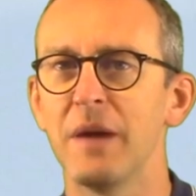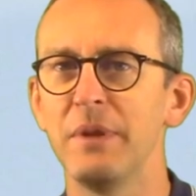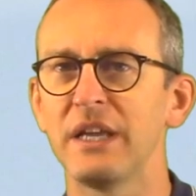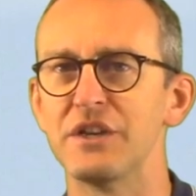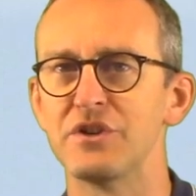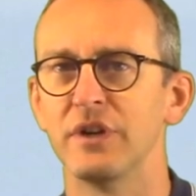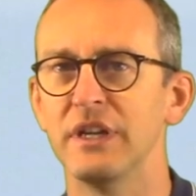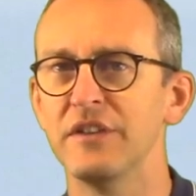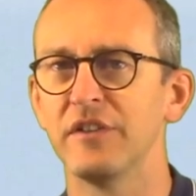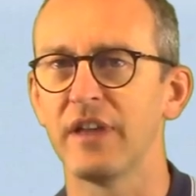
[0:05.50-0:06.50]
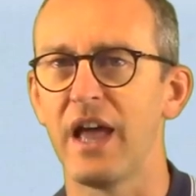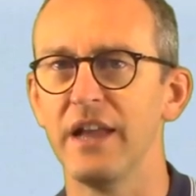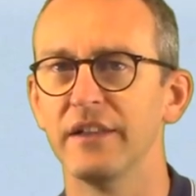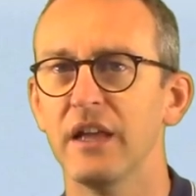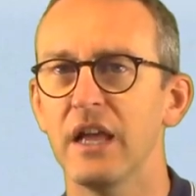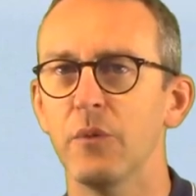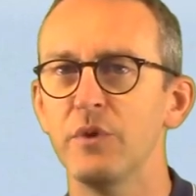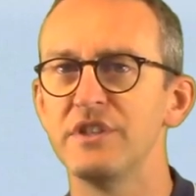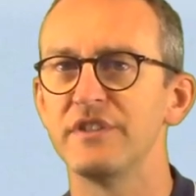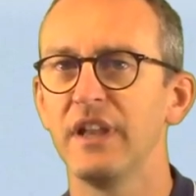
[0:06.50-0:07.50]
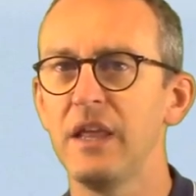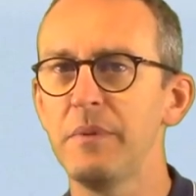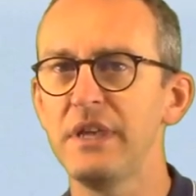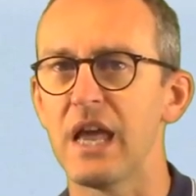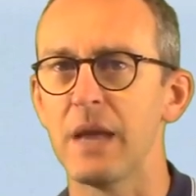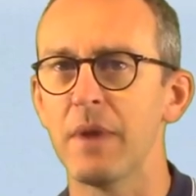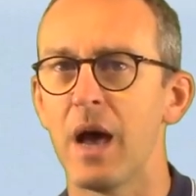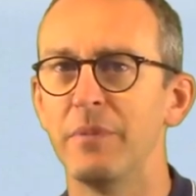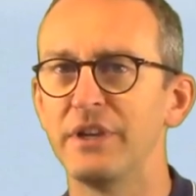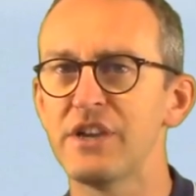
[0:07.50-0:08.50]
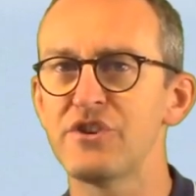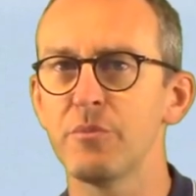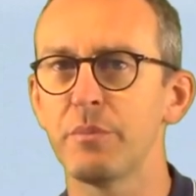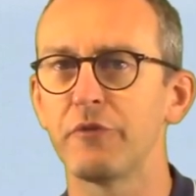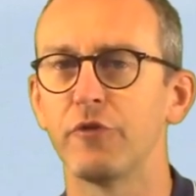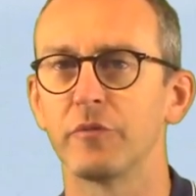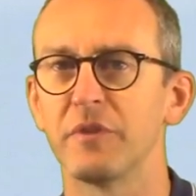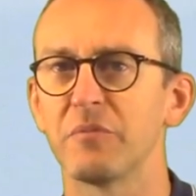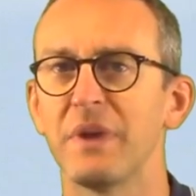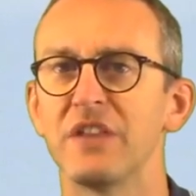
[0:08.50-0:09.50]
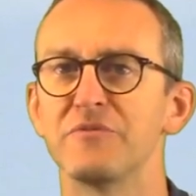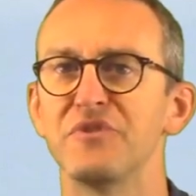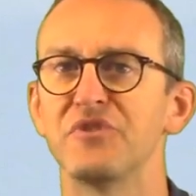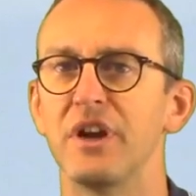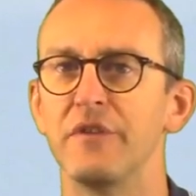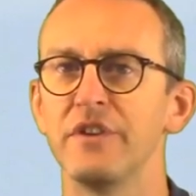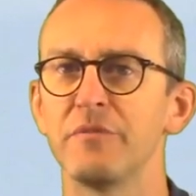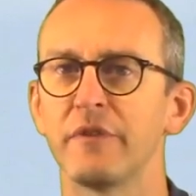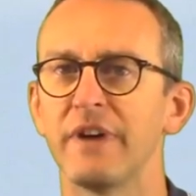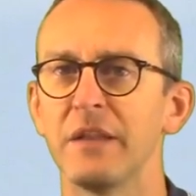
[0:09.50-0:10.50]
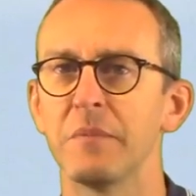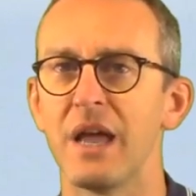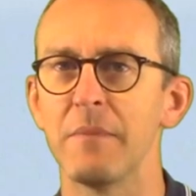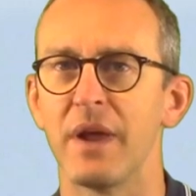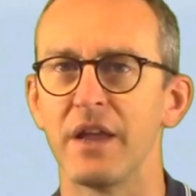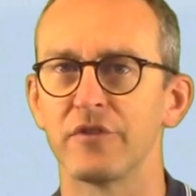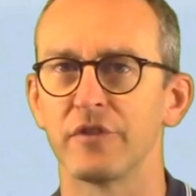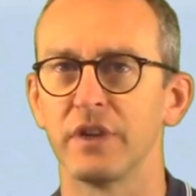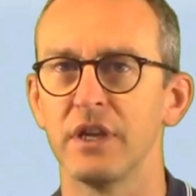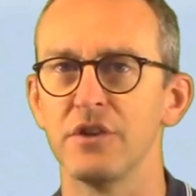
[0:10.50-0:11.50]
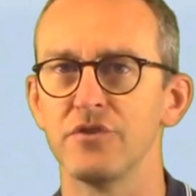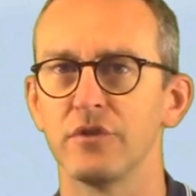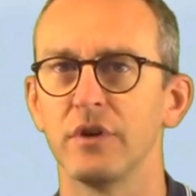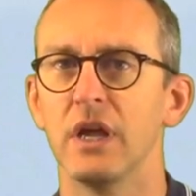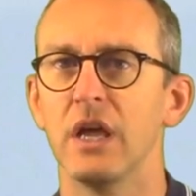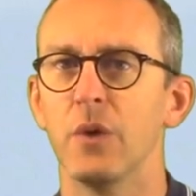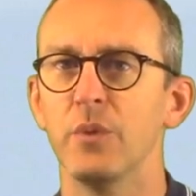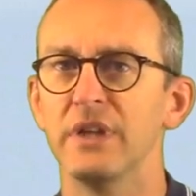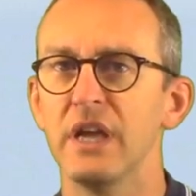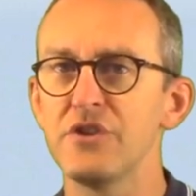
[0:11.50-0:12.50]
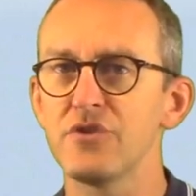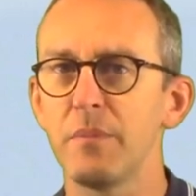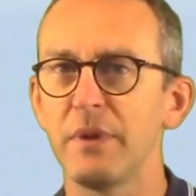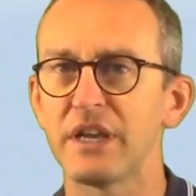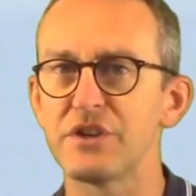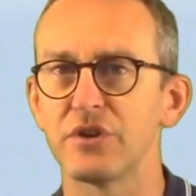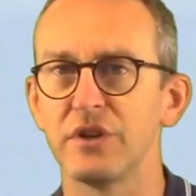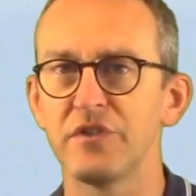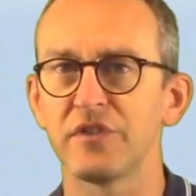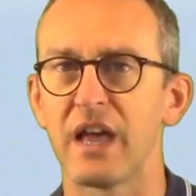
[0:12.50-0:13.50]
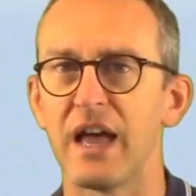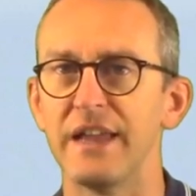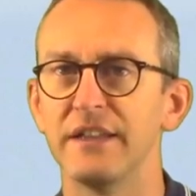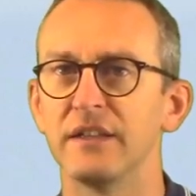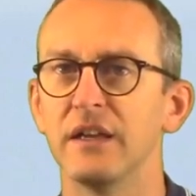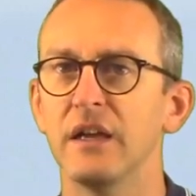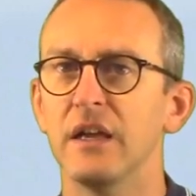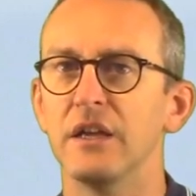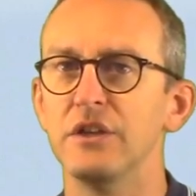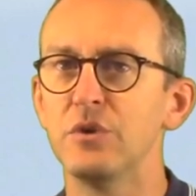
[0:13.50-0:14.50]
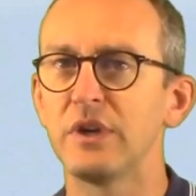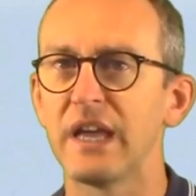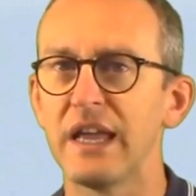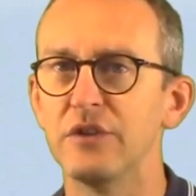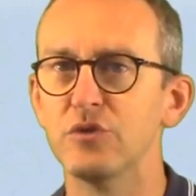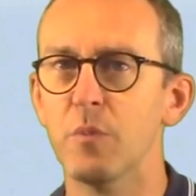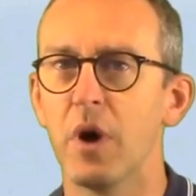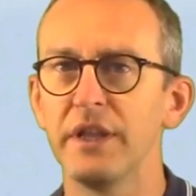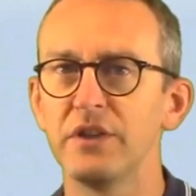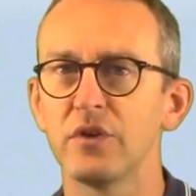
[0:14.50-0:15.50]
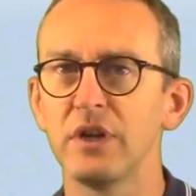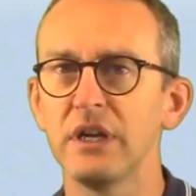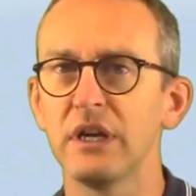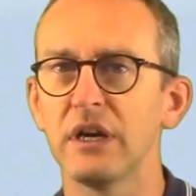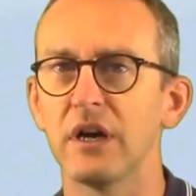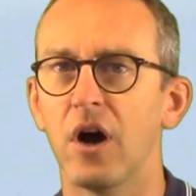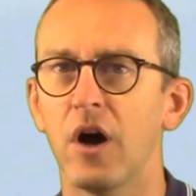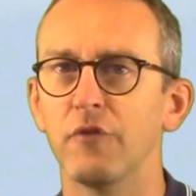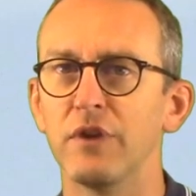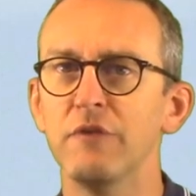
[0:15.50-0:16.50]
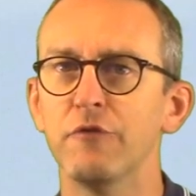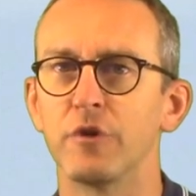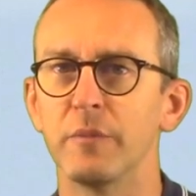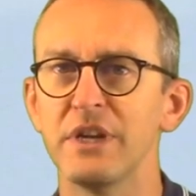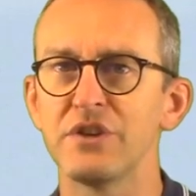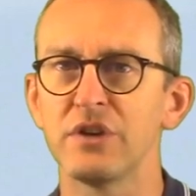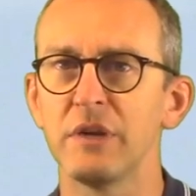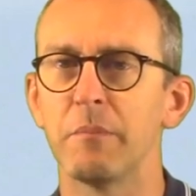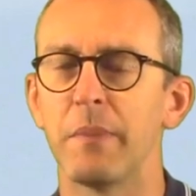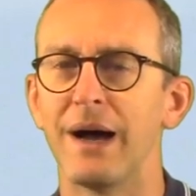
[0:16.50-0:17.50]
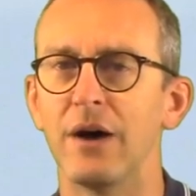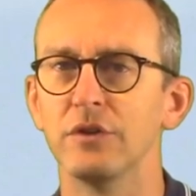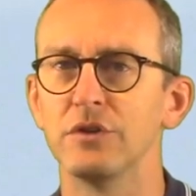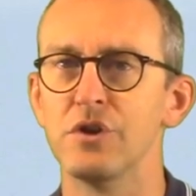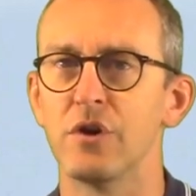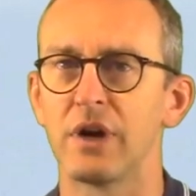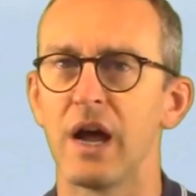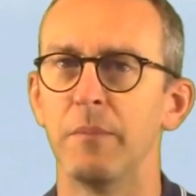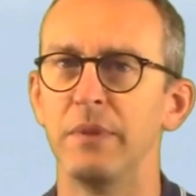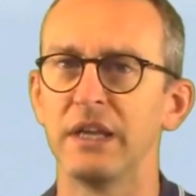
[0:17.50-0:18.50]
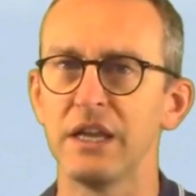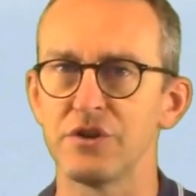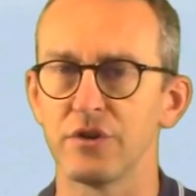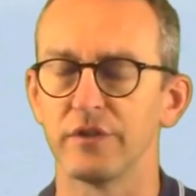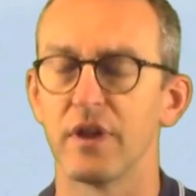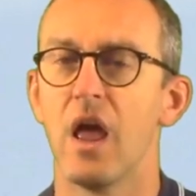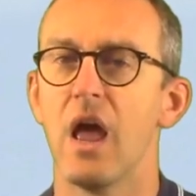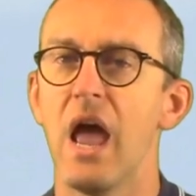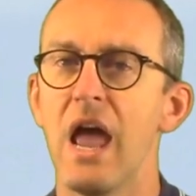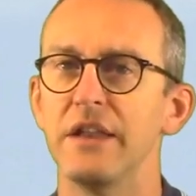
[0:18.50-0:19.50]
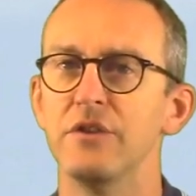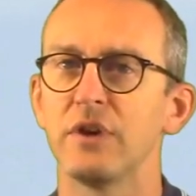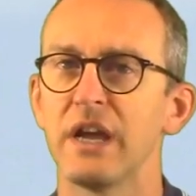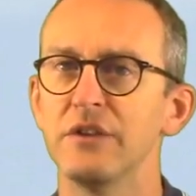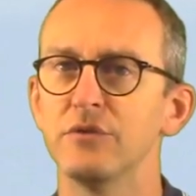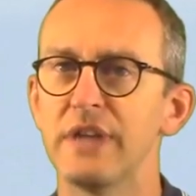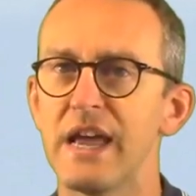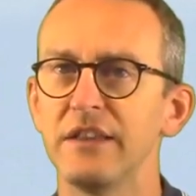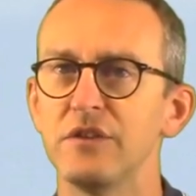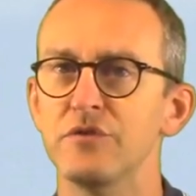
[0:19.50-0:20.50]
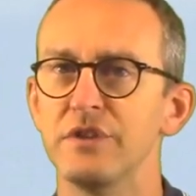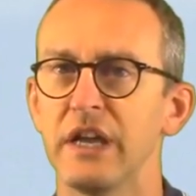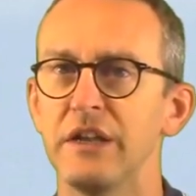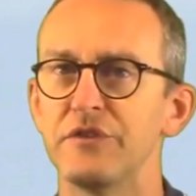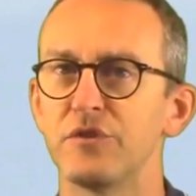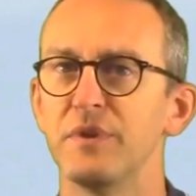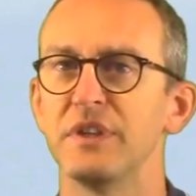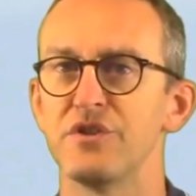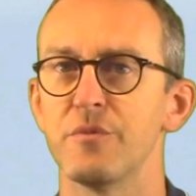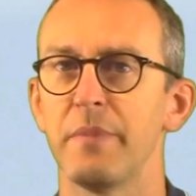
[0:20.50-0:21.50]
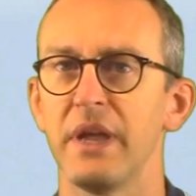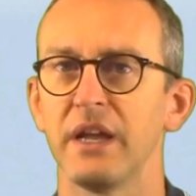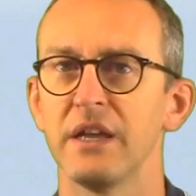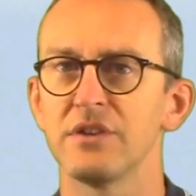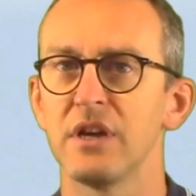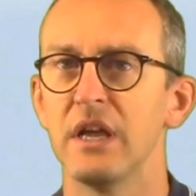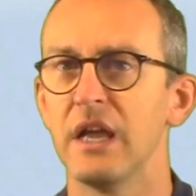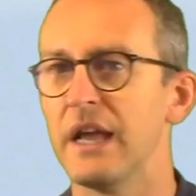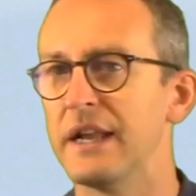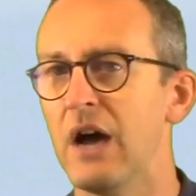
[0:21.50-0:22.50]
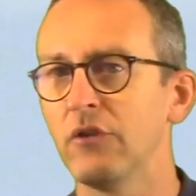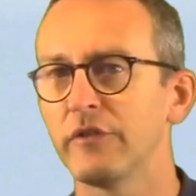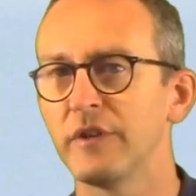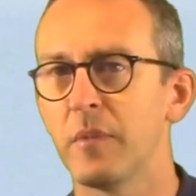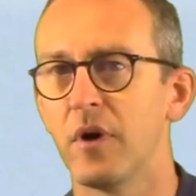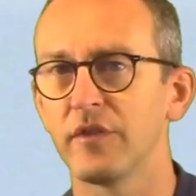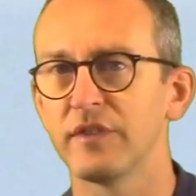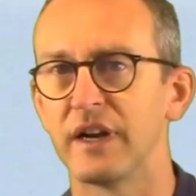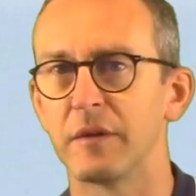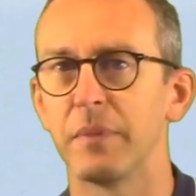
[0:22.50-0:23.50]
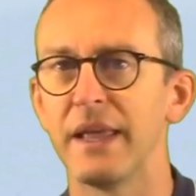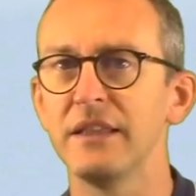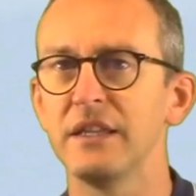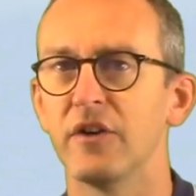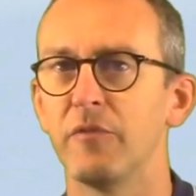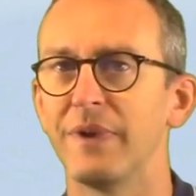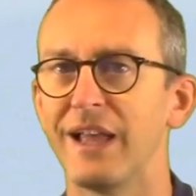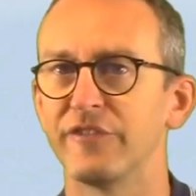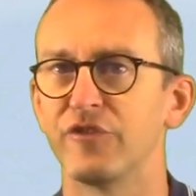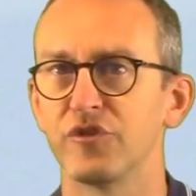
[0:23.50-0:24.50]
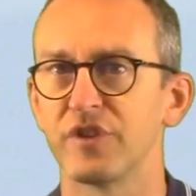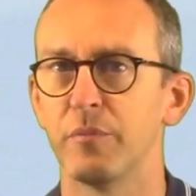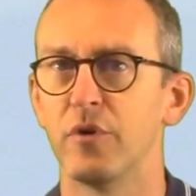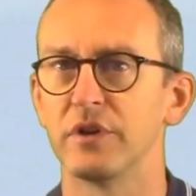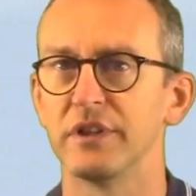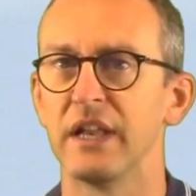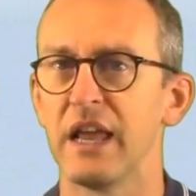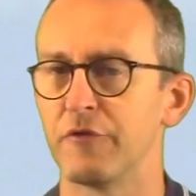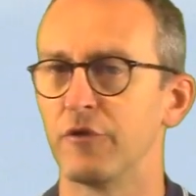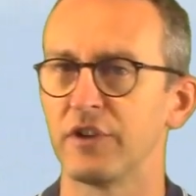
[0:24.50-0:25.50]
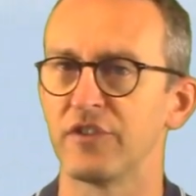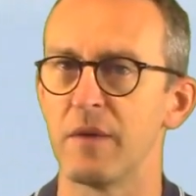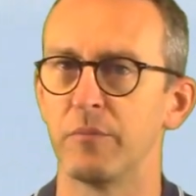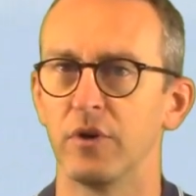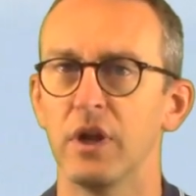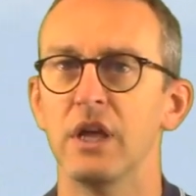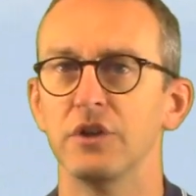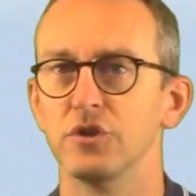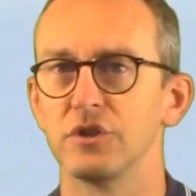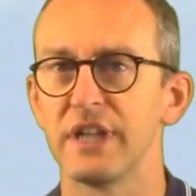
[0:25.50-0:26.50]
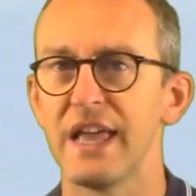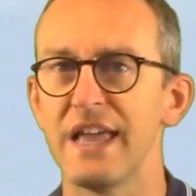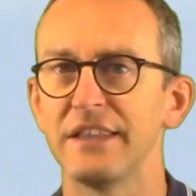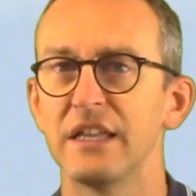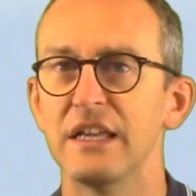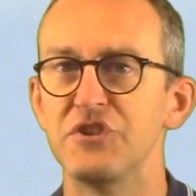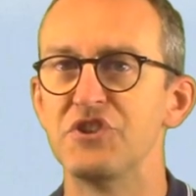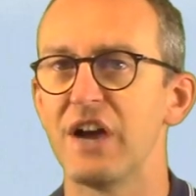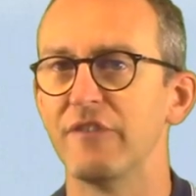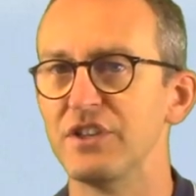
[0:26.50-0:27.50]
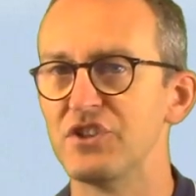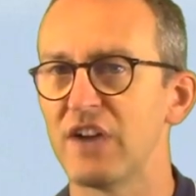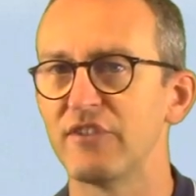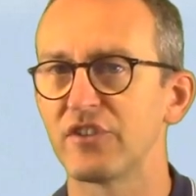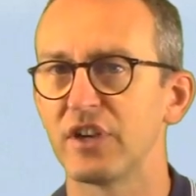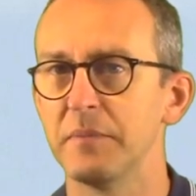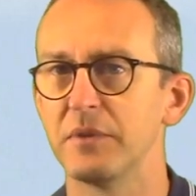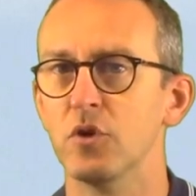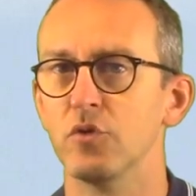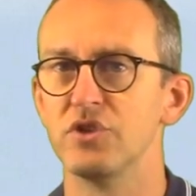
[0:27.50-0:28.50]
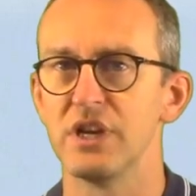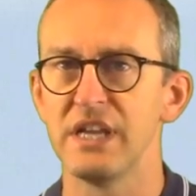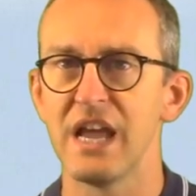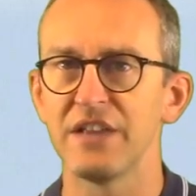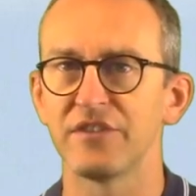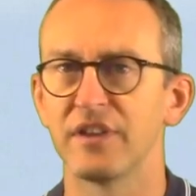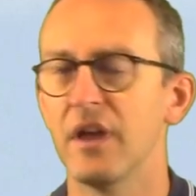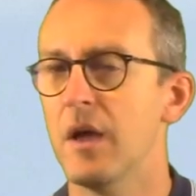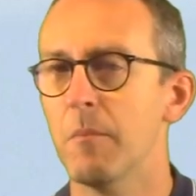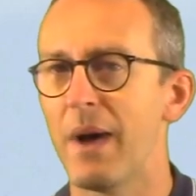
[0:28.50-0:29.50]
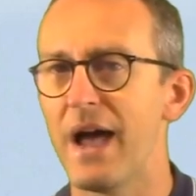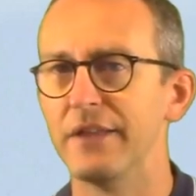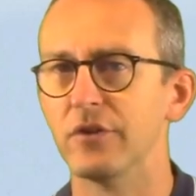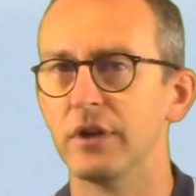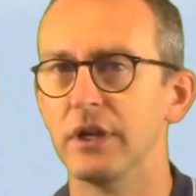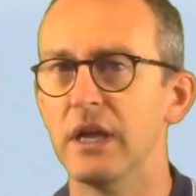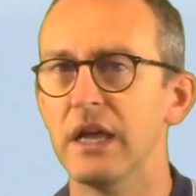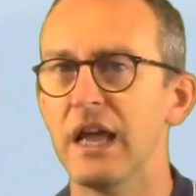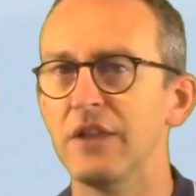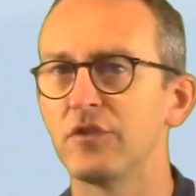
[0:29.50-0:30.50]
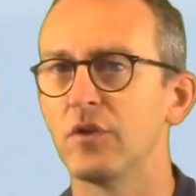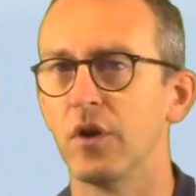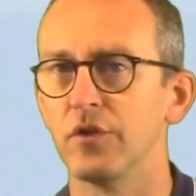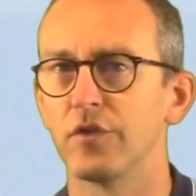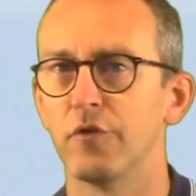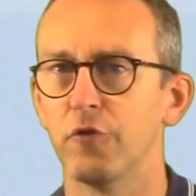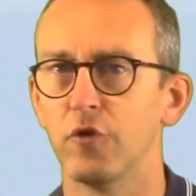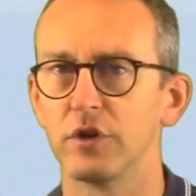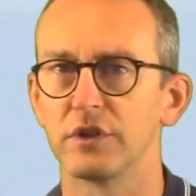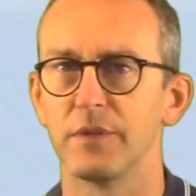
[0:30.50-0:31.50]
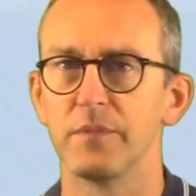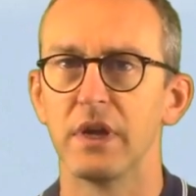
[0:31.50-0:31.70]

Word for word: Application Insight, which is an APM application performance management service provided by Microsoft Azure. With Azure Application Insight, uh, you can do monitoring of information about your applications. And you can do that using an instrumentation package. And out of the box, there are plenty of platforms supported, like for example, .NET, Java and JavaScript, Node.js, Python, and so on and so forth.